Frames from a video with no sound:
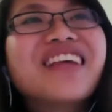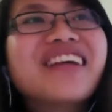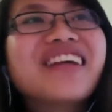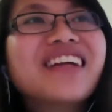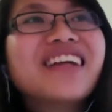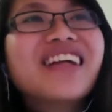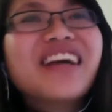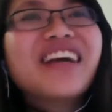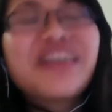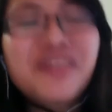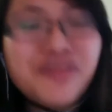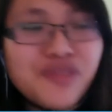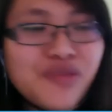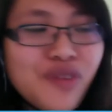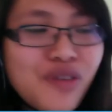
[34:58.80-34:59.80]
like
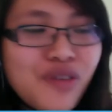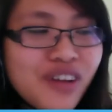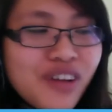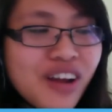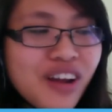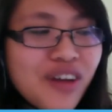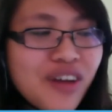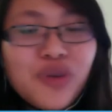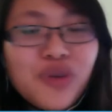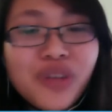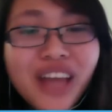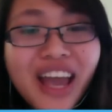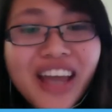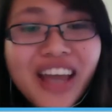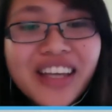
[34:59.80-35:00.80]
there are a few
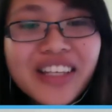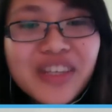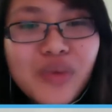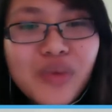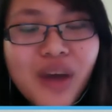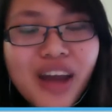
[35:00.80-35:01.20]
days when